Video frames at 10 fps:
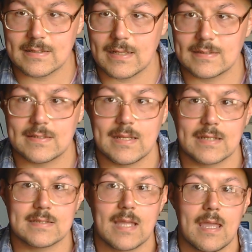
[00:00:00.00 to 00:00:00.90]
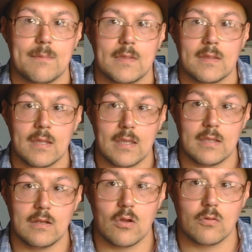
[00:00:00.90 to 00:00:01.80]
That's the next time that
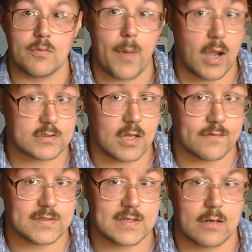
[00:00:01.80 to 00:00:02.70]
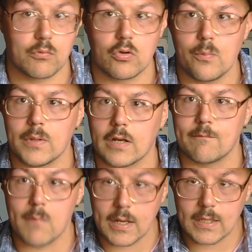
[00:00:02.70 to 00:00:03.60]
the box office is going to recoup a lot of
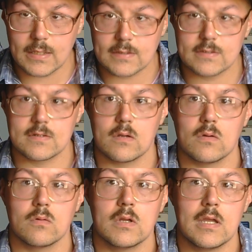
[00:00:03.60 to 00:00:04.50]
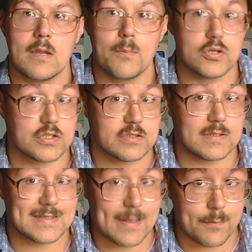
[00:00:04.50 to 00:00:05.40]
money. So push it to
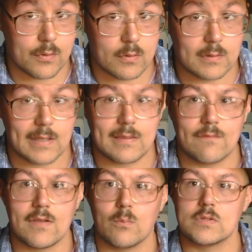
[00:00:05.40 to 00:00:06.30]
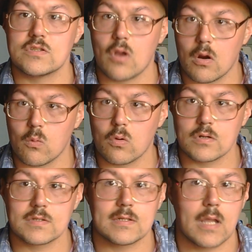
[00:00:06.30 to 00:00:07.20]
December, like they've done with Star
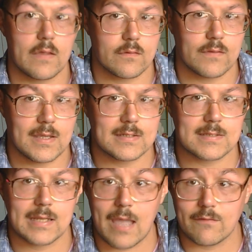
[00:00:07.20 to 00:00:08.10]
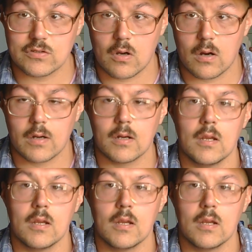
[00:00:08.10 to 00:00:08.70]
Wars, other things like Avatar.